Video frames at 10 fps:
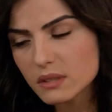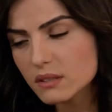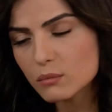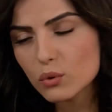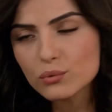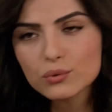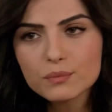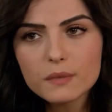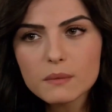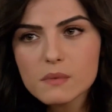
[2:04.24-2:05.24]
her address
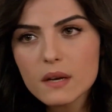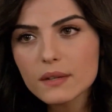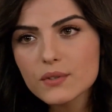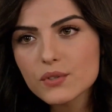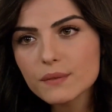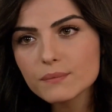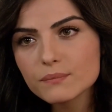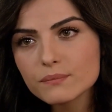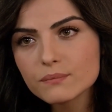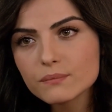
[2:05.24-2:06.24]
and I talked to her.
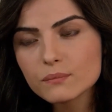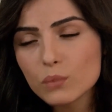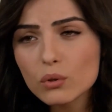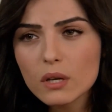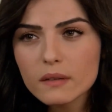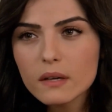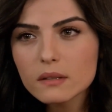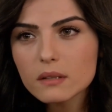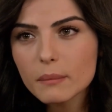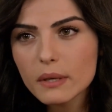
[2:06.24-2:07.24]
He doesn't
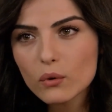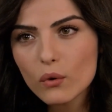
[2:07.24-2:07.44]
know about